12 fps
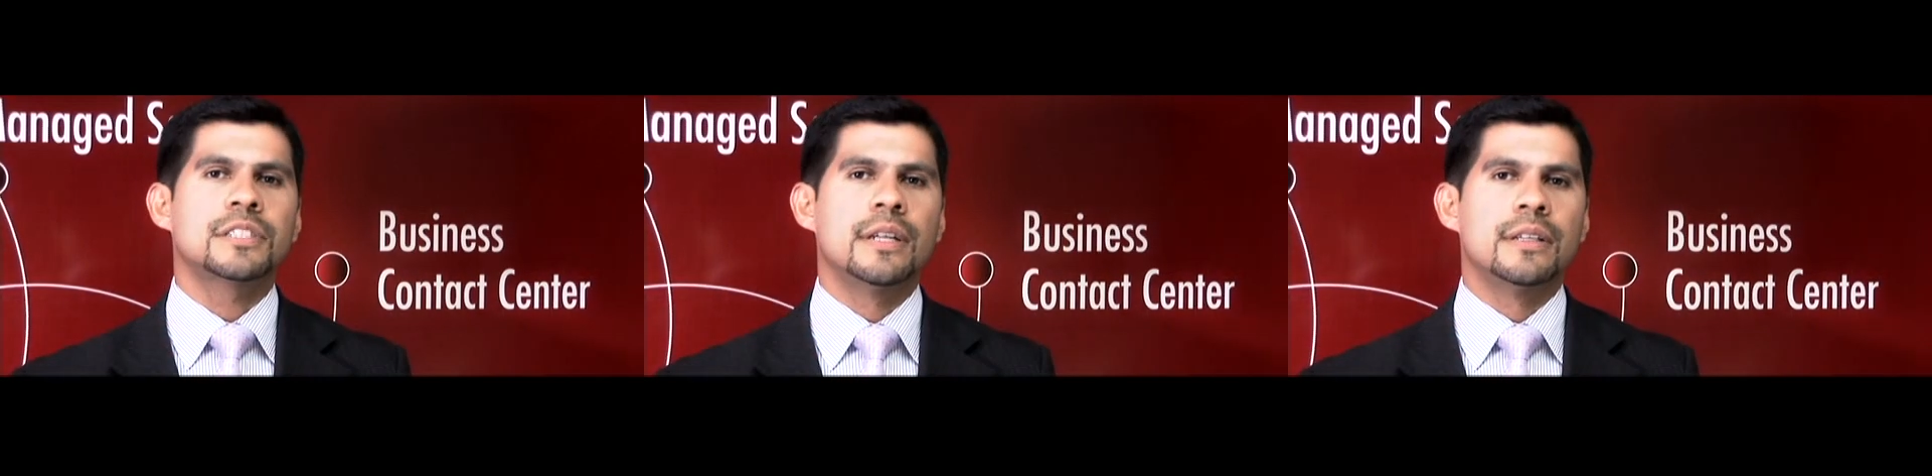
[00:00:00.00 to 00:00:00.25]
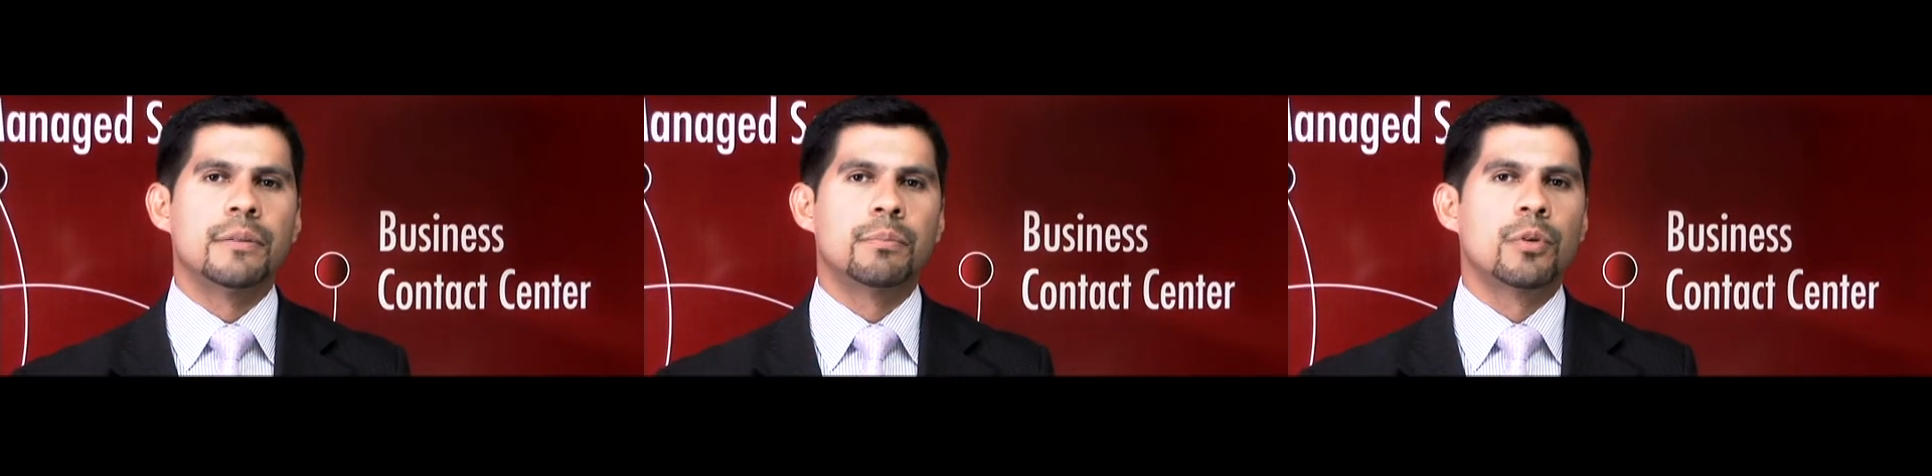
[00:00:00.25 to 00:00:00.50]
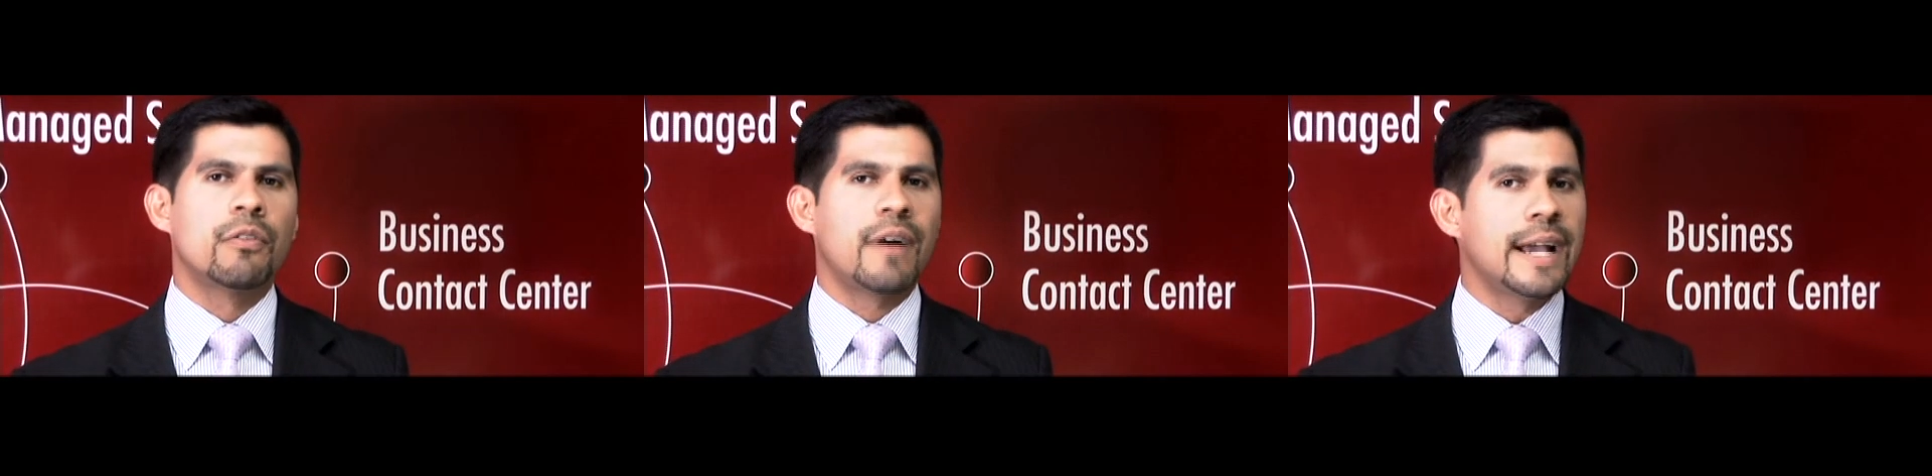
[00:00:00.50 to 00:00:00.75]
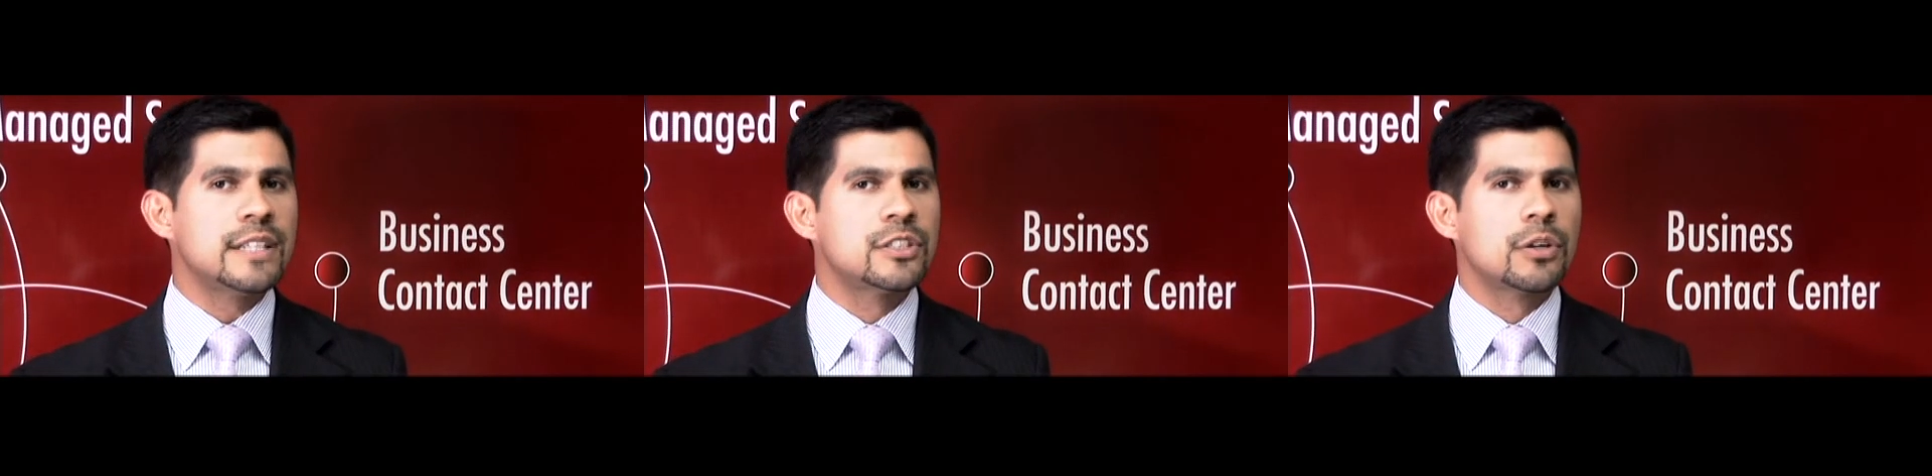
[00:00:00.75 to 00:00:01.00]
Center
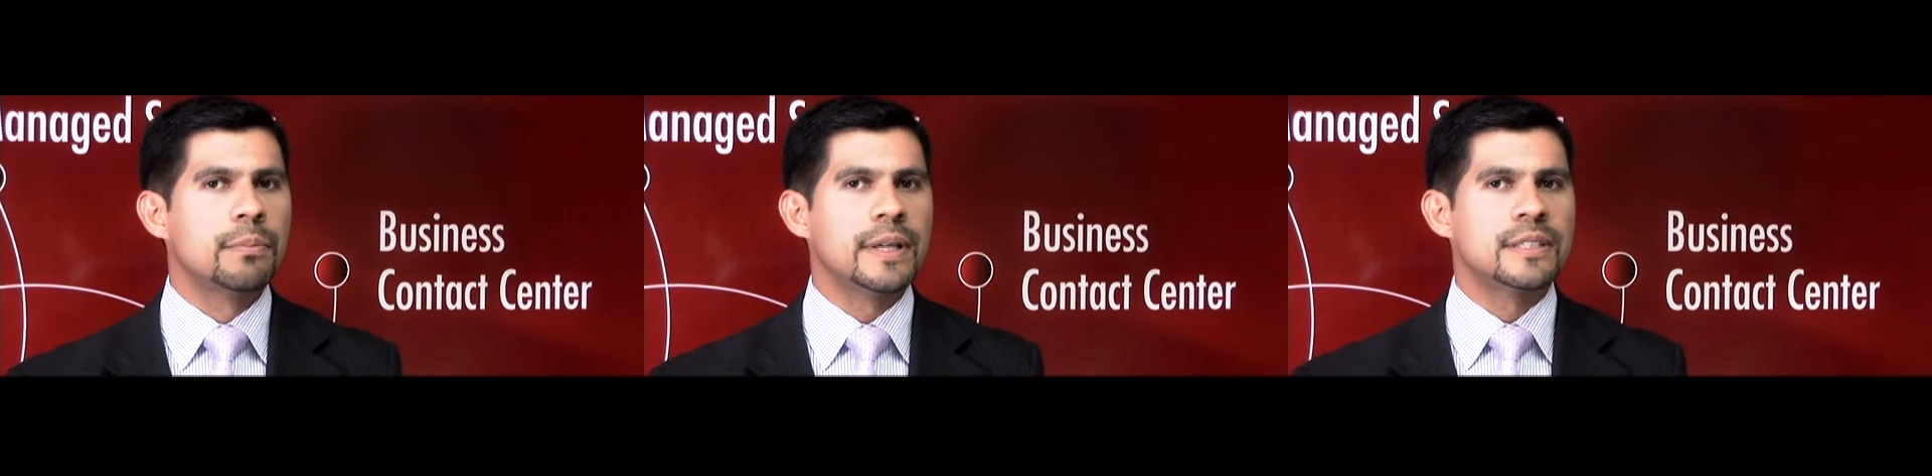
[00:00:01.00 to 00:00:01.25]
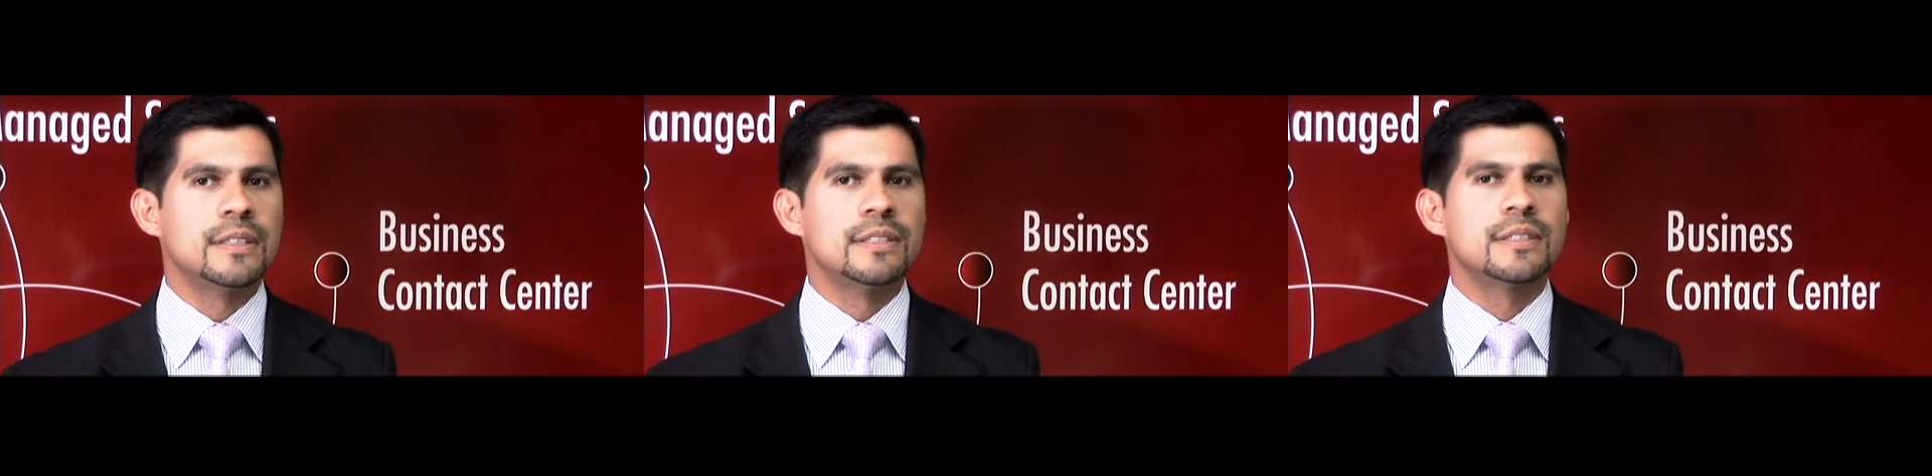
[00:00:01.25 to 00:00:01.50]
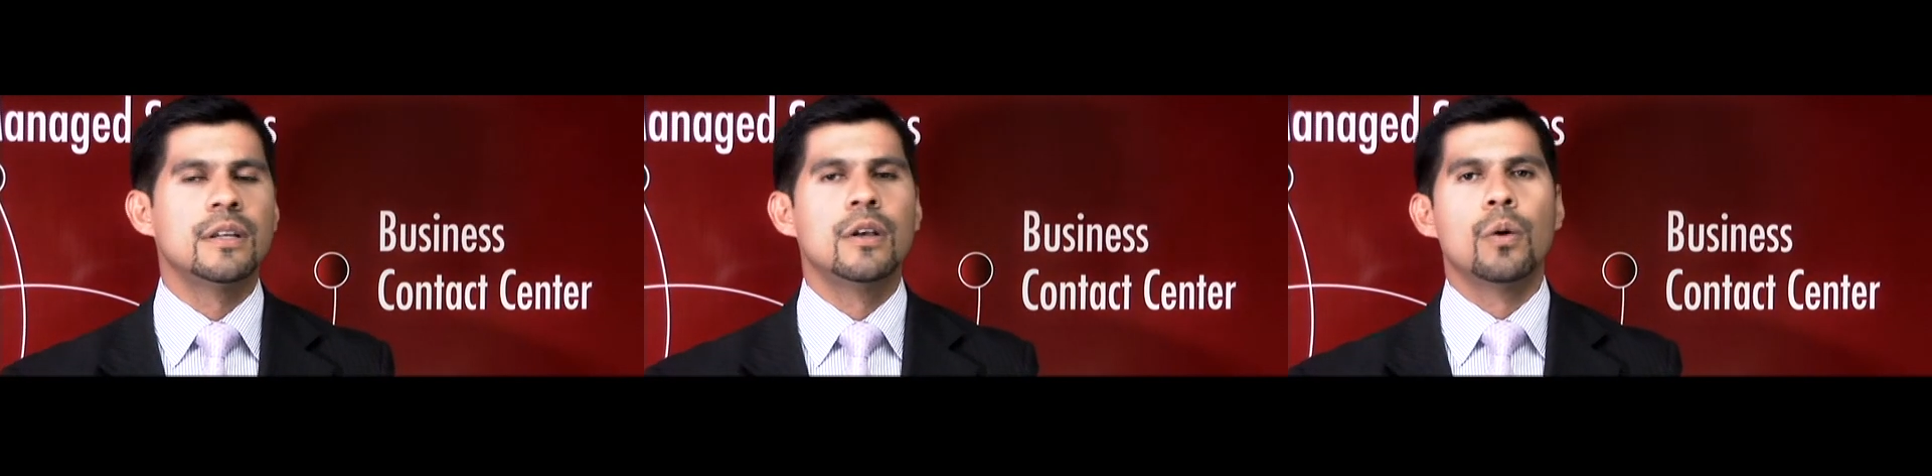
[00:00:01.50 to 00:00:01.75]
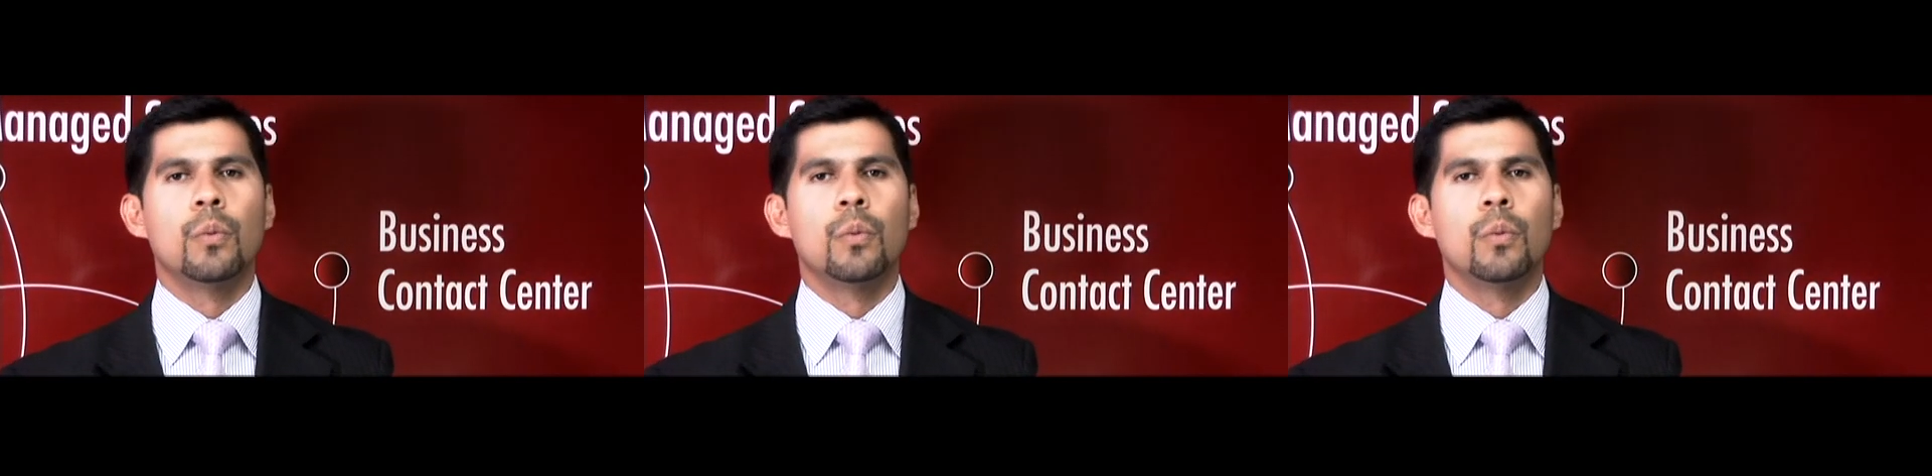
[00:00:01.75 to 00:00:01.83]
provides your business